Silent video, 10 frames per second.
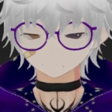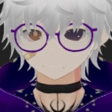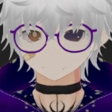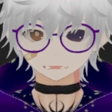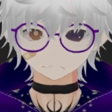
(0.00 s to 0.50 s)

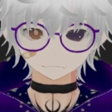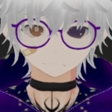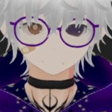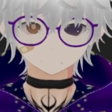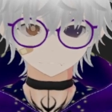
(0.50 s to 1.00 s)
Don't think I won't.
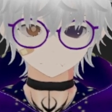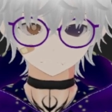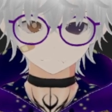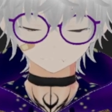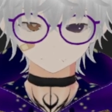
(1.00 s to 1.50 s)

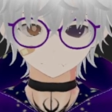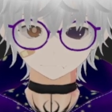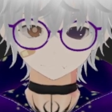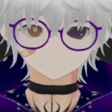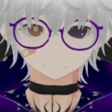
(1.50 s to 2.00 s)

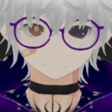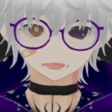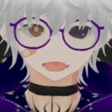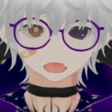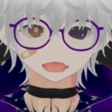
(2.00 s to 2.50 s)

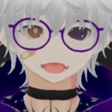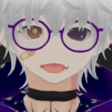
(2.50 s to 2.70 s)
Bye.